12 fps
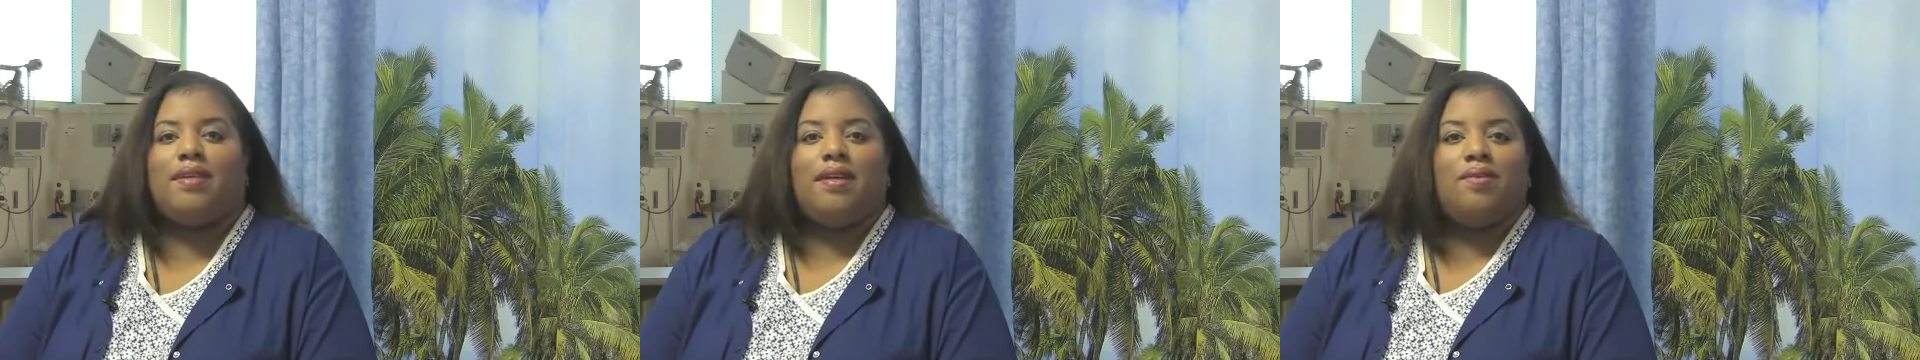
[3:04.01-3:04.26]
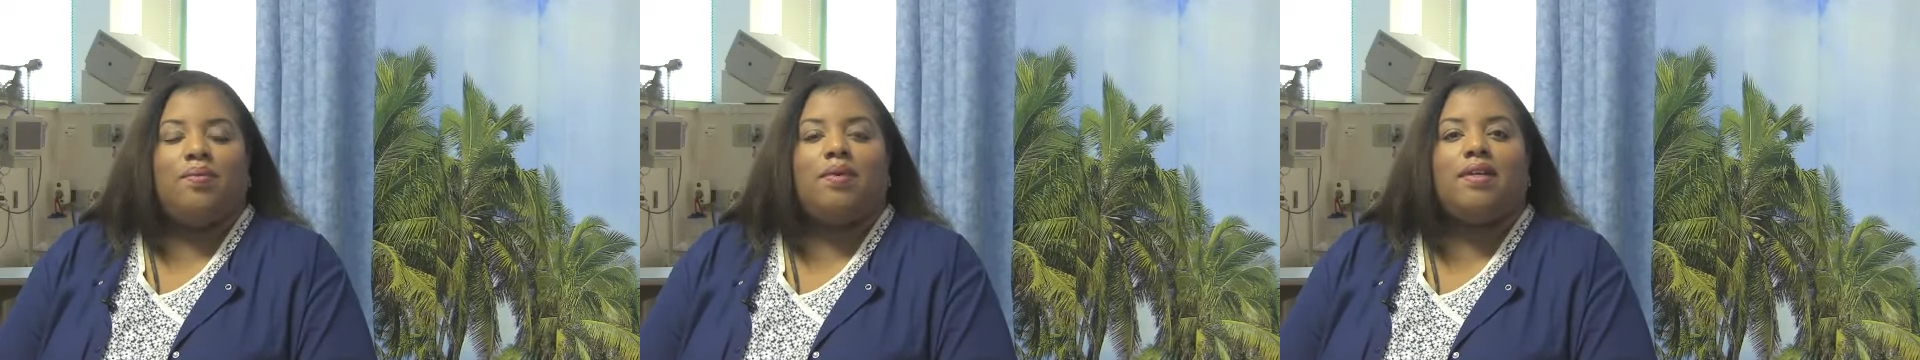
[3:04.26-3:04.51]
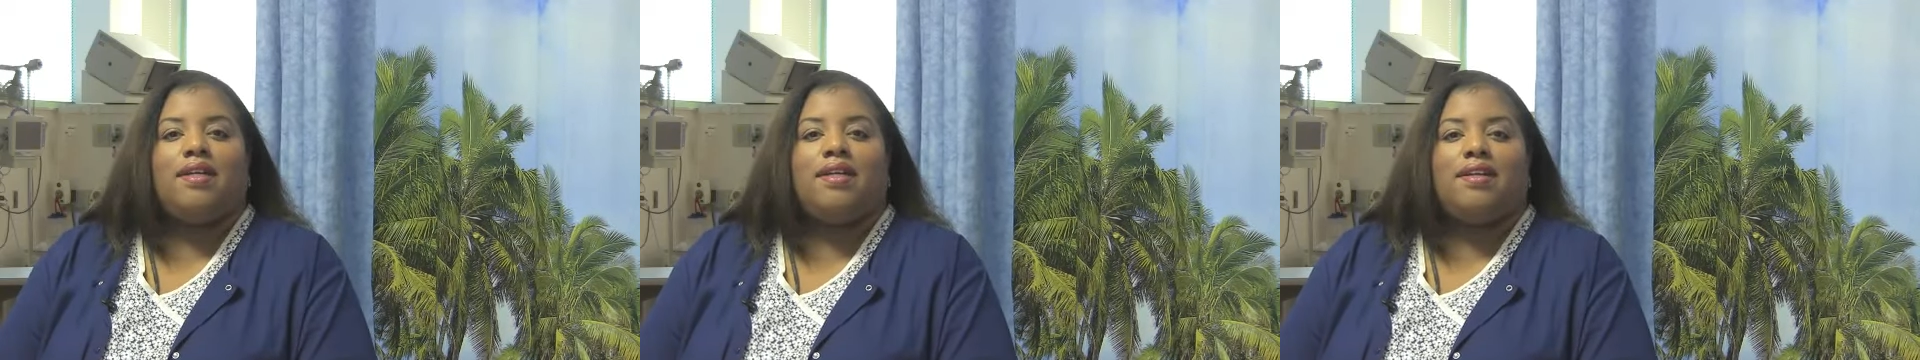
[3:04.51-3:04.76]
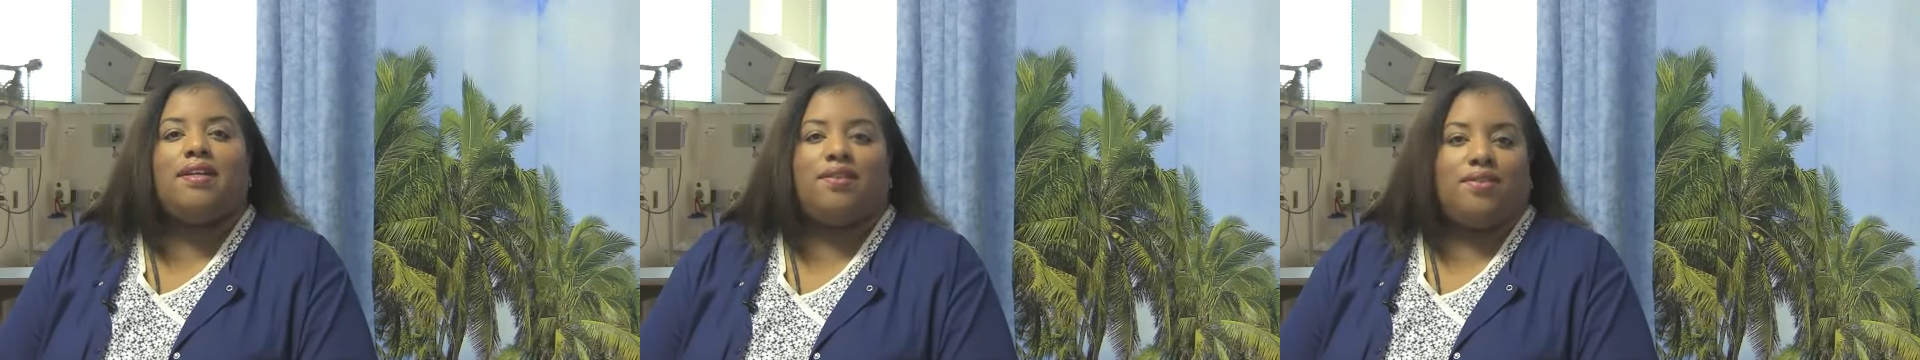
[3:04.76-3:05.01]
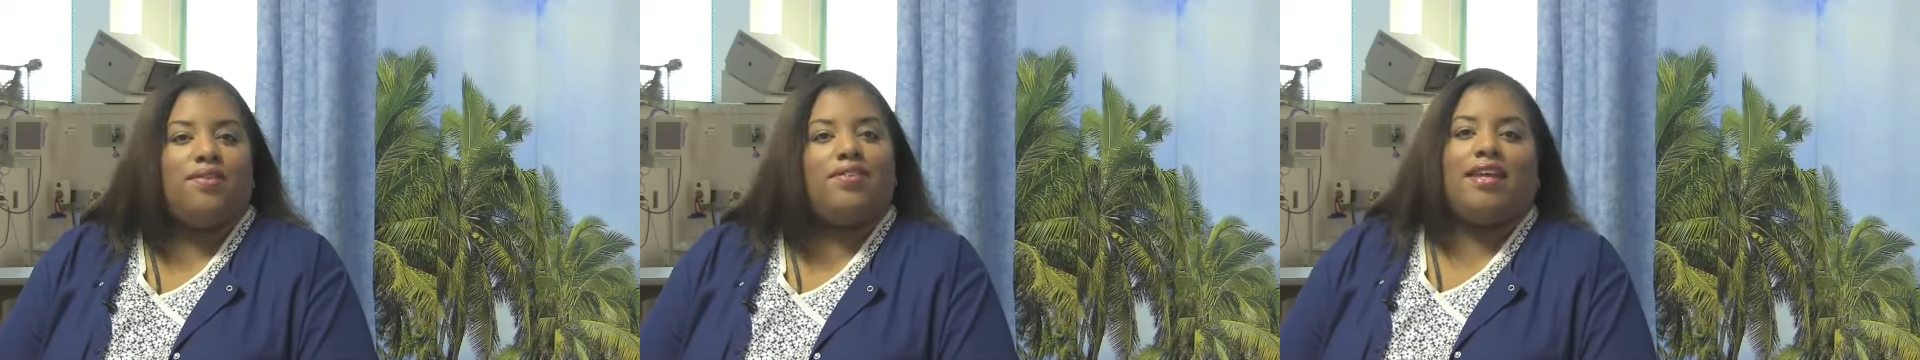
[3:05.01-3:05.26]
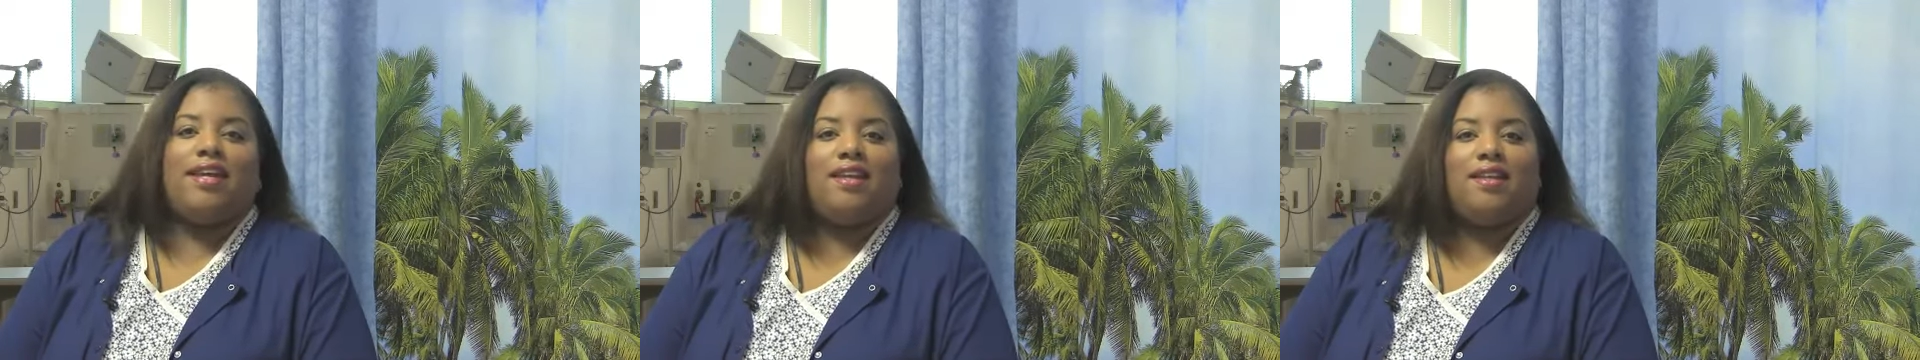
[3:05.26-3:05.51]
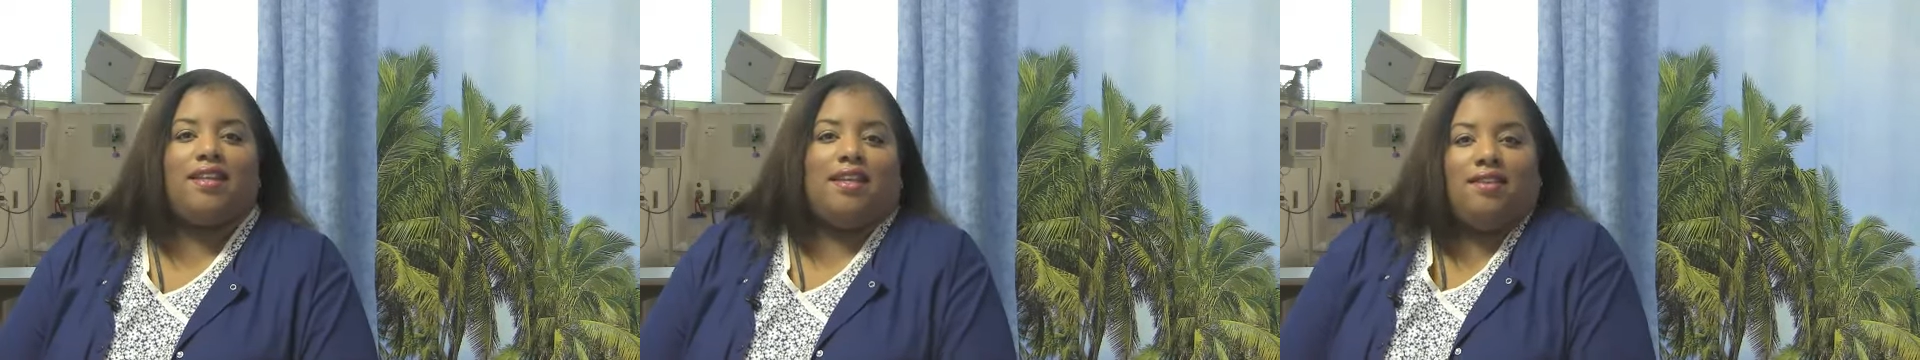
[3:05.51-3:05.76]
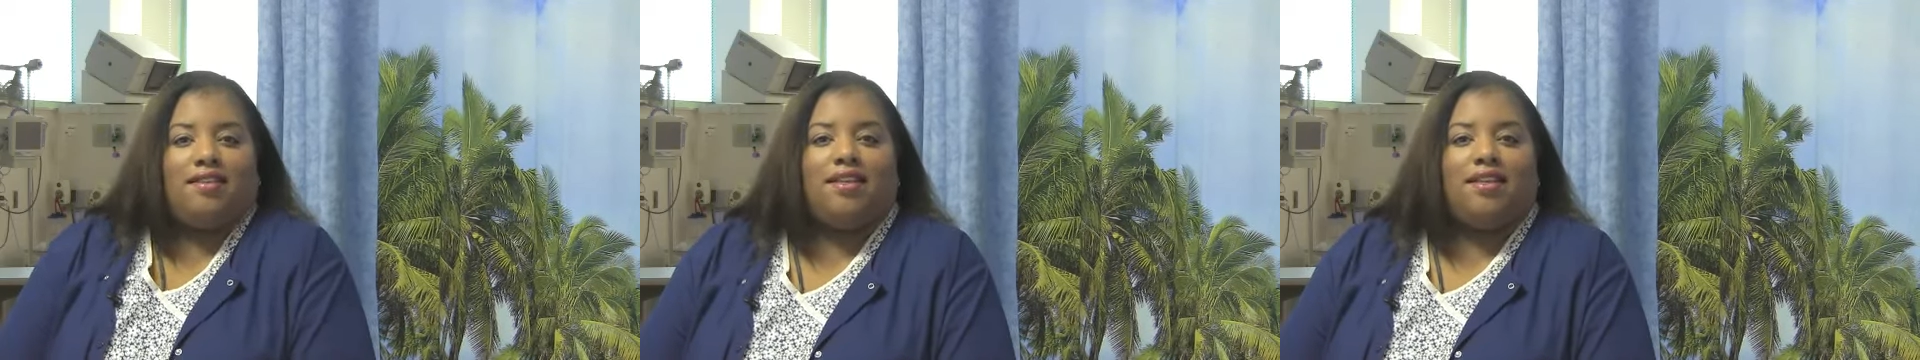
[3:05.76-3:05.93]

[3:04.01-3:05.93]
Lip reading: and they really didn't understand.